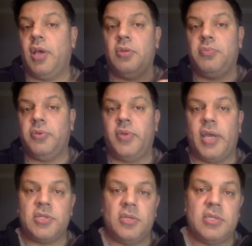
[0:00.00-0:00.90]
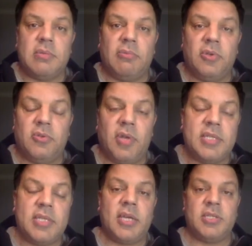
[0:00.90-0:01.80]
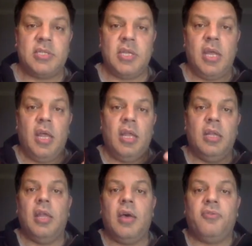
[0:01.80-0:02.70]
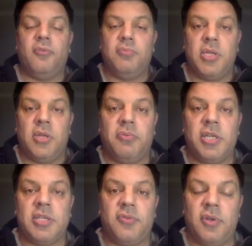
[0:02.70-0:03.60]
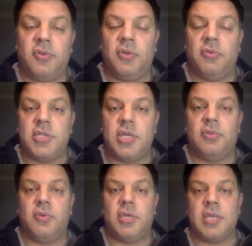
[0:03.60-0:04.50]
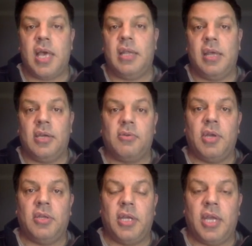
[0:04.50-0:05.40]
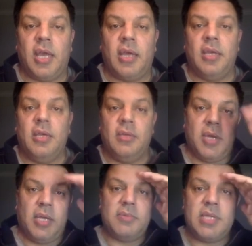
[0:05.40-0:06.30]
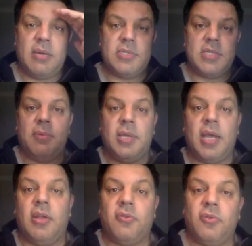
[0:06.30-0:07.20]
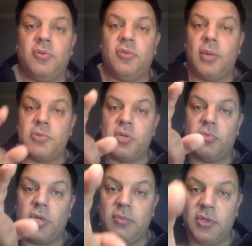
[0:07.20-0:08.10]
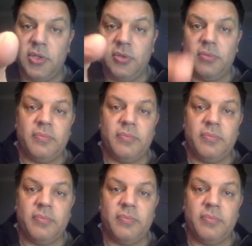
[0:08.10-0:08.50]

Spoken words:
you protection on some of your transactions, please feel free to reach out to us at LeonardCredit.ai. My name is Taimour Zaman. I look forward to the opportunity of working with you.